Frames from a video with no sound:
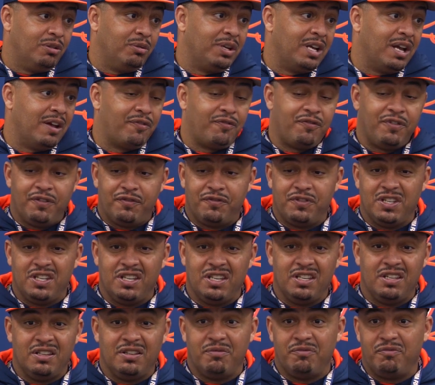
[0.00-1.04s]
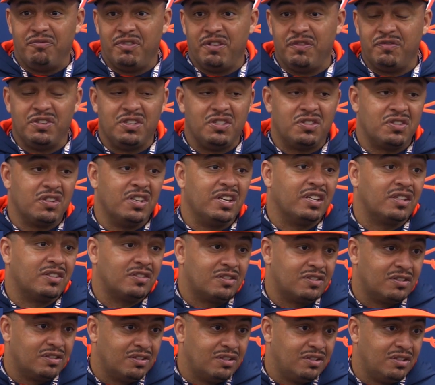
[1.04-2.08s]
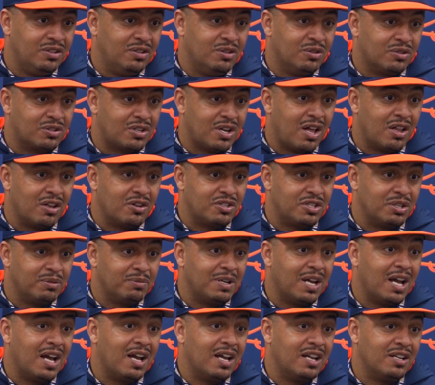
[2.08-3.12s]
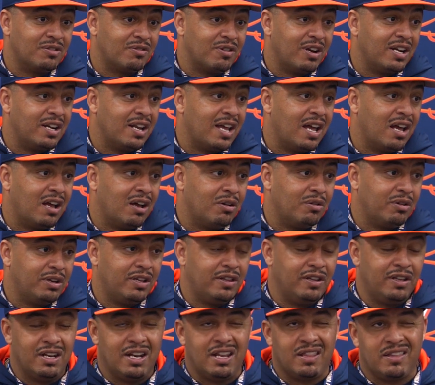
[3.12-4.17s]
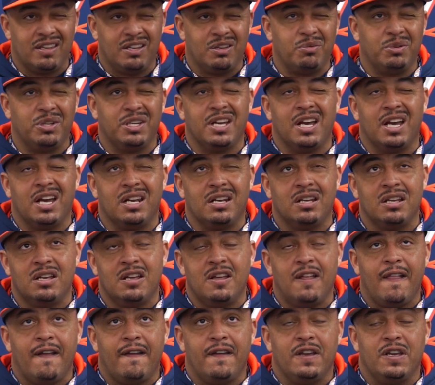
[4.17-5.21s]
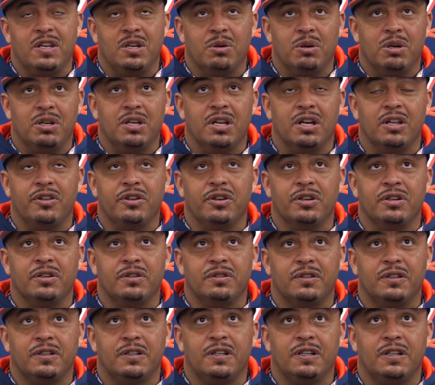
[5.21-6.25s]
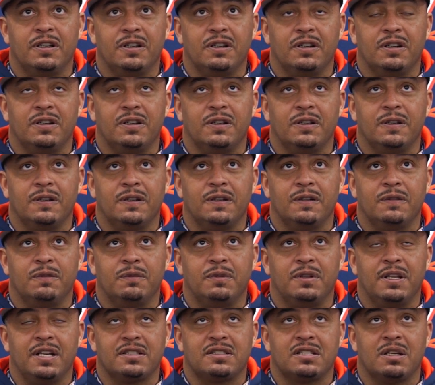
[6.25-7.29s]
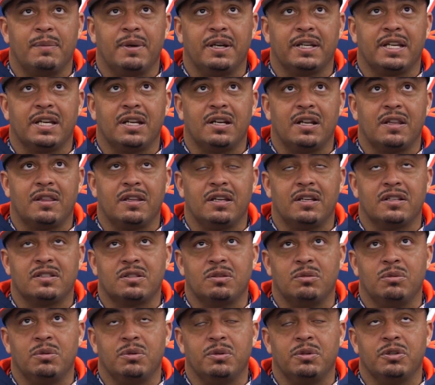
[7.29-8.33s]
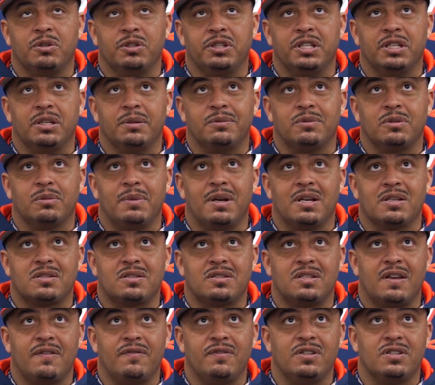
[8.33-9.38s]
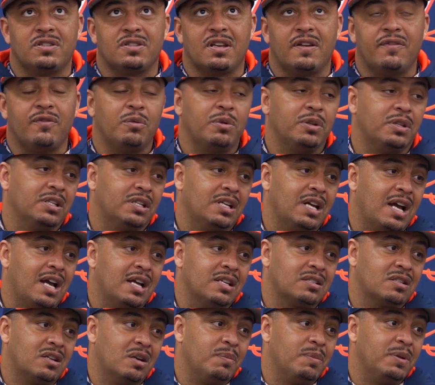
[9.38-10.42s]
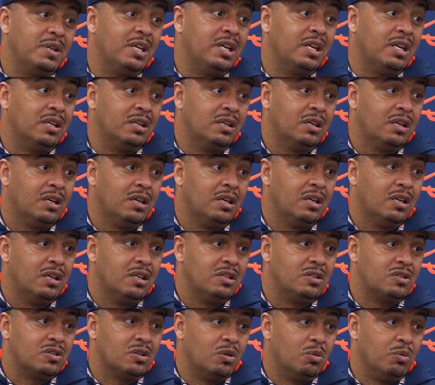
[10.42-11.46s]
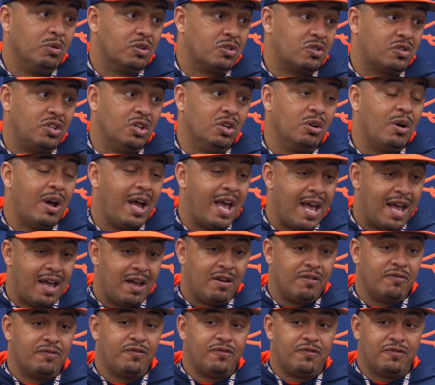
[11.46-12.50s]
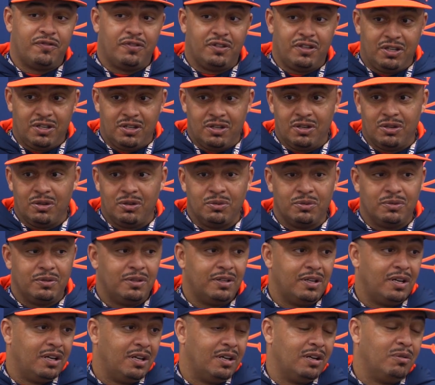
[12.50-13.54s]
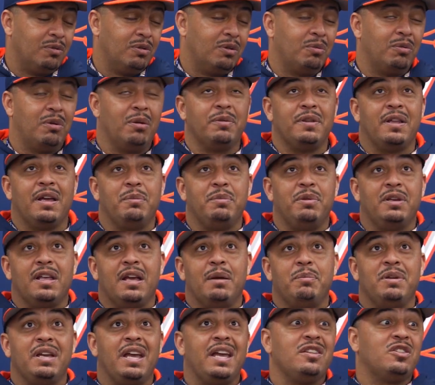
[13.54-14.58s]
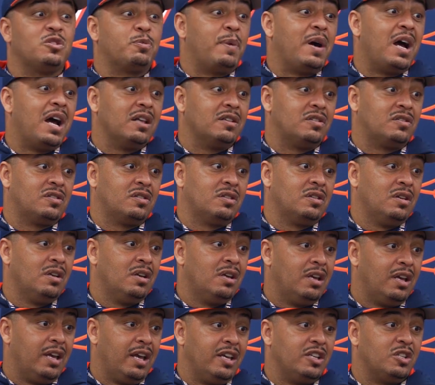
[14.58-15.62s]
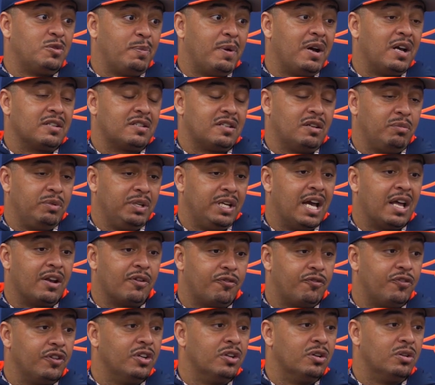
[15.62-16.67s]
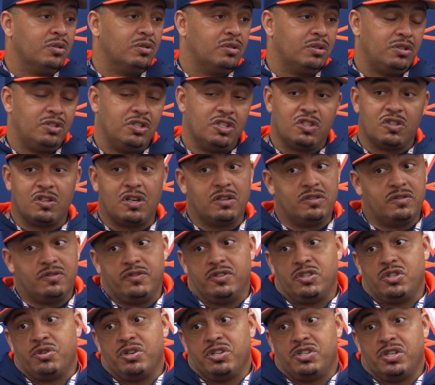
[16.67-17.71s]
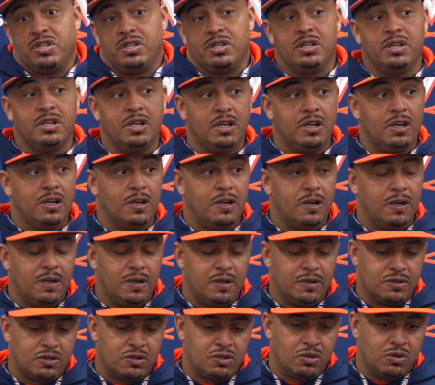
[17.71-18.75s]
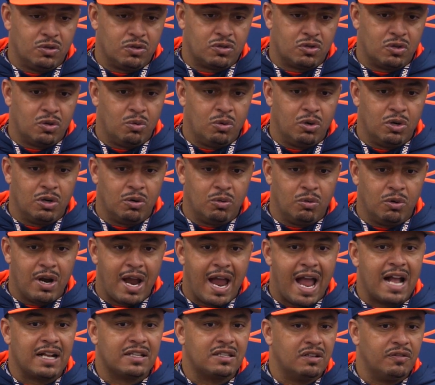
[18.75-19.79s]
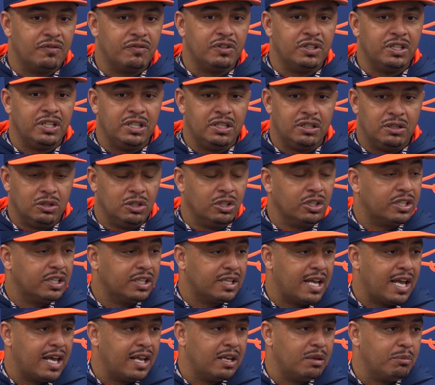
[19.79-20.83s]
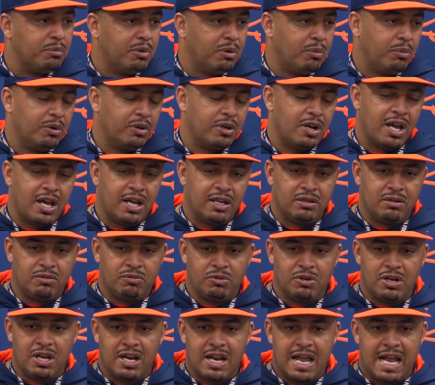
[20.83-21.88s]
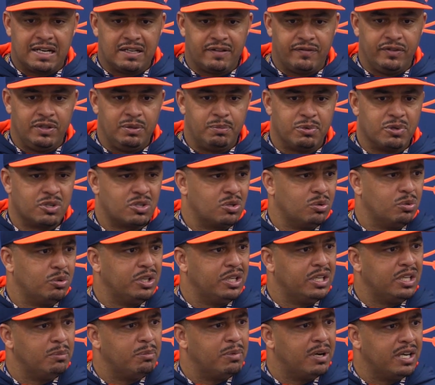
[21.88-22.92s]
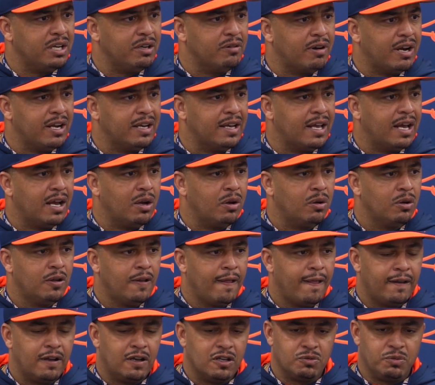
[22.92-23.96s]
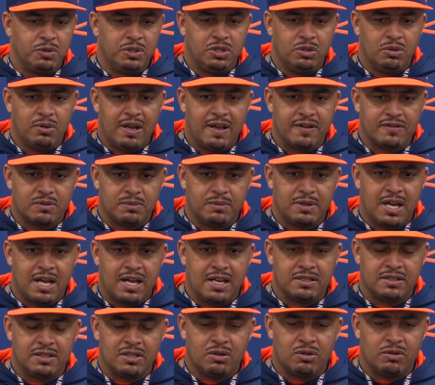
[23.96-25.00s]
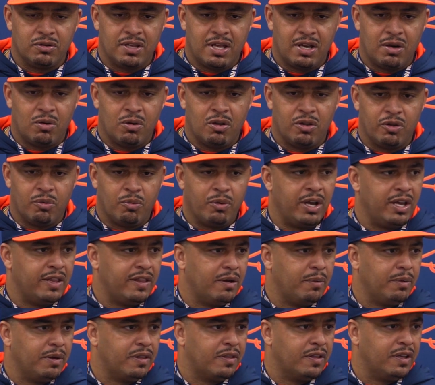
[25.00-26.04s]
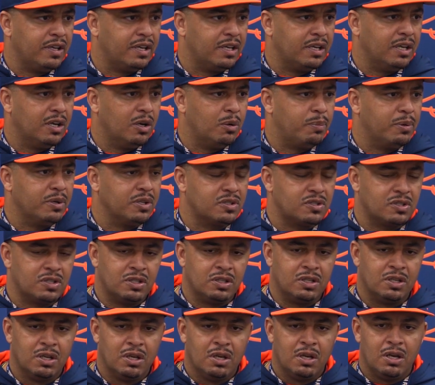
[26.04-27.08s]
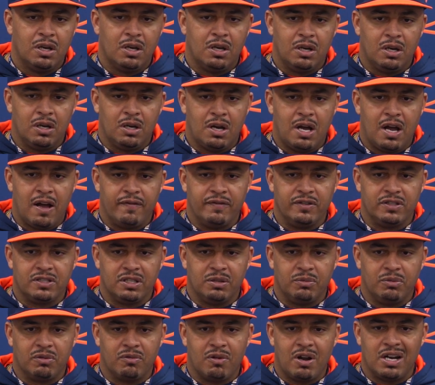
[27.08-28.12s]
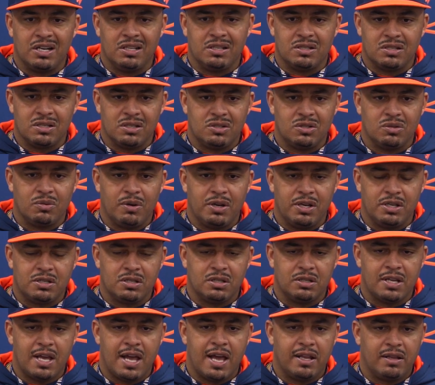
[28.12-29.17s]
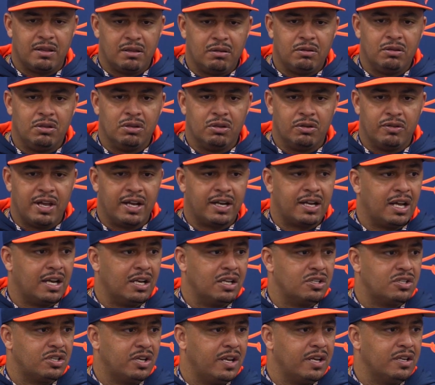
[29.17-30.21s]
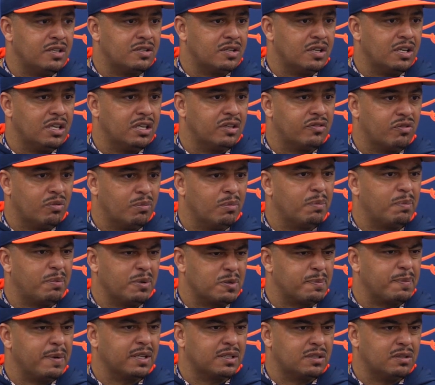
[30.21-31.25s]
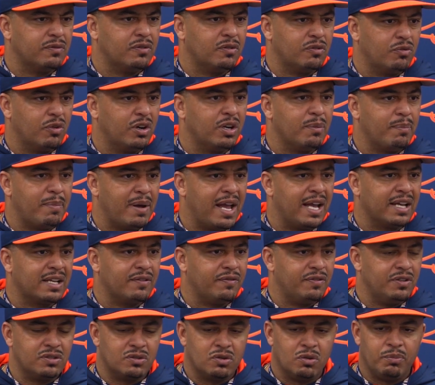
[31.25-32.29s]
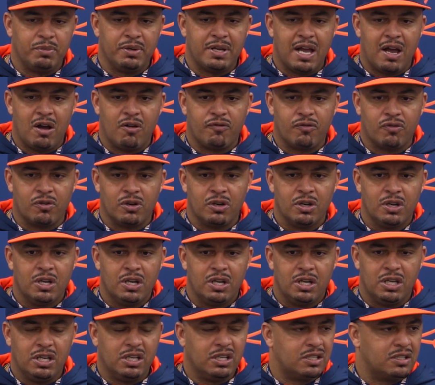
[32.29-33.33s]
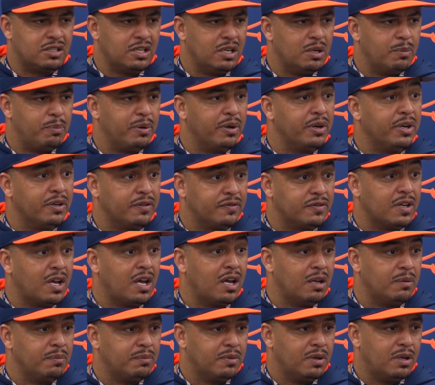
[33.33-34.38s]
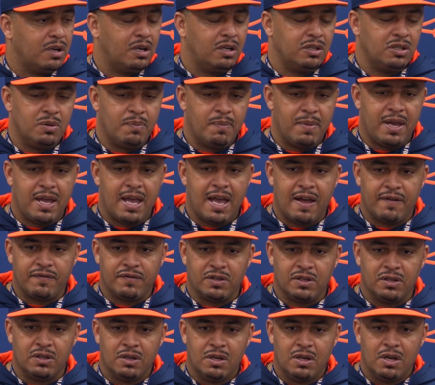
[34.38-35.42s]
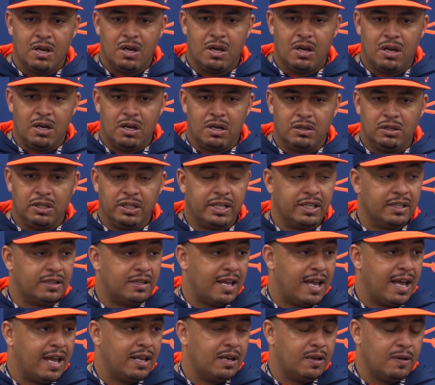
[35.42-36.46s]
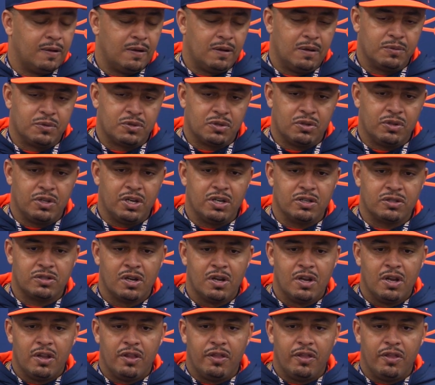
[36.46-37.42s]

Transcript: we got 56, you know, scholarship guys right now, and then I think we got, you know, another, last time I counted, I think I said we were going to get up to about 77 with the guys coming in. So we still have, you know, what would that be? That'd be eight spots that we got to fill just because of attrition. So we're actively looking at it, but we're not actively pursuing anybody right now, because we do have some guys that are on the way that we think can help us. And obviously with Ronnie's situation, that, you know, that kind of changed things from a perspective of running back. If he's going to be out for an extended period of time, you may have to look at that. So there's